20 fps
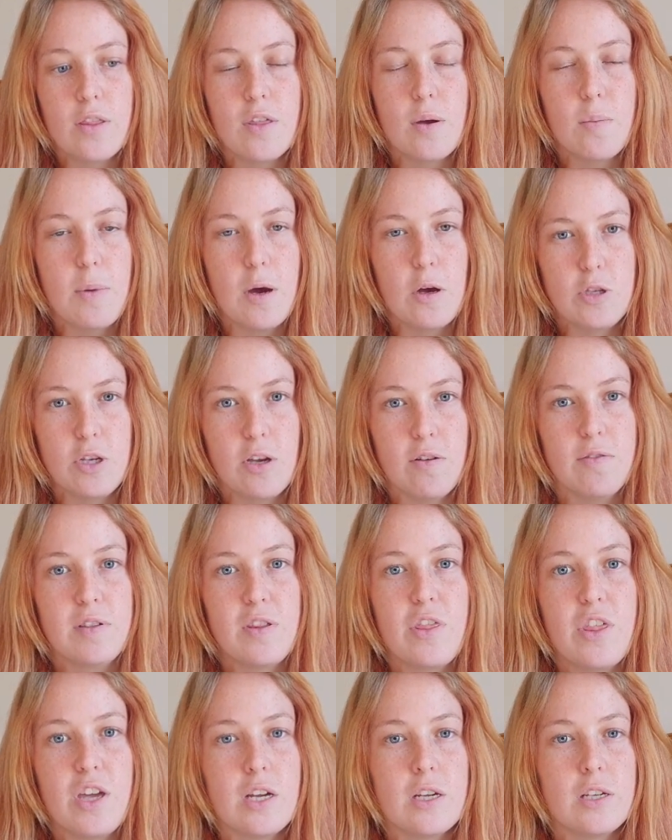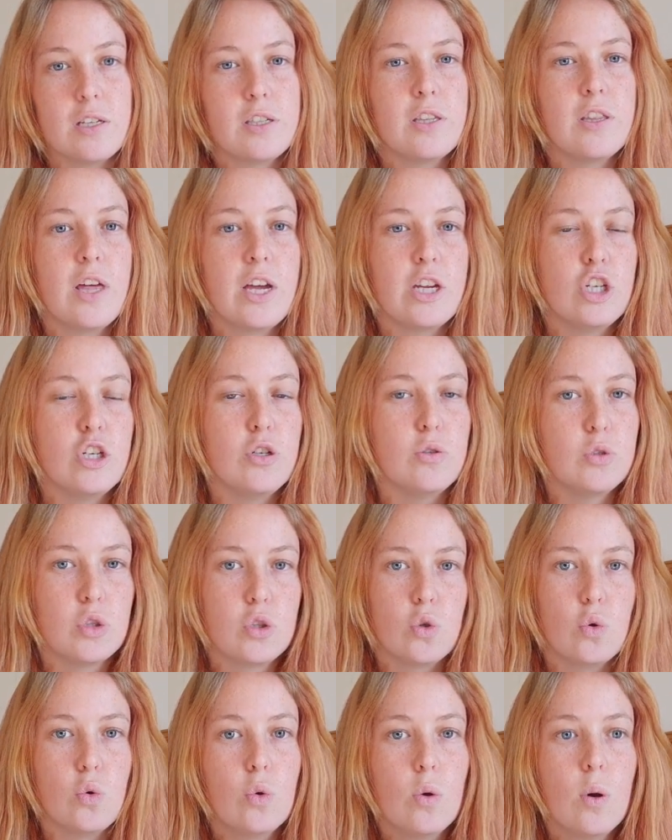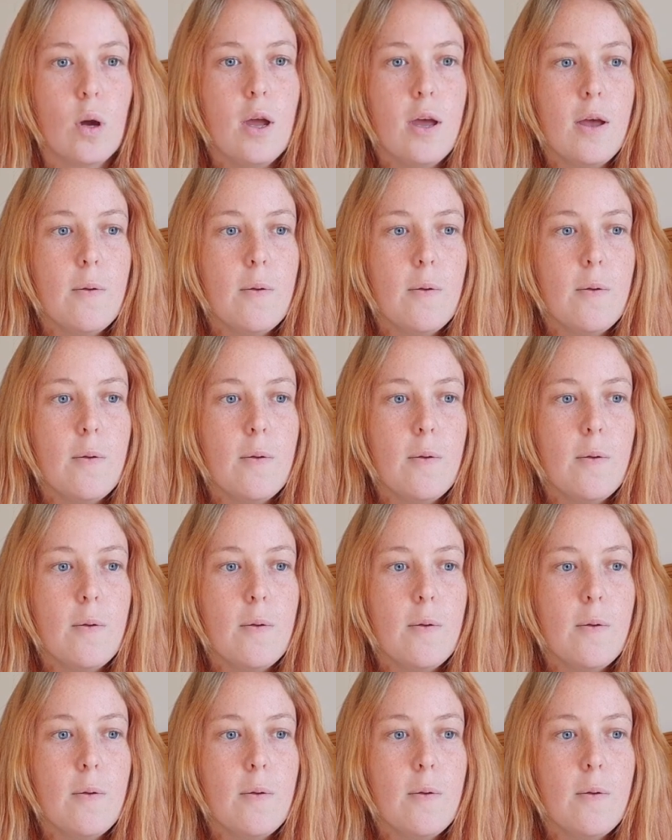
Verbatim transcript: the amount of things that you saw.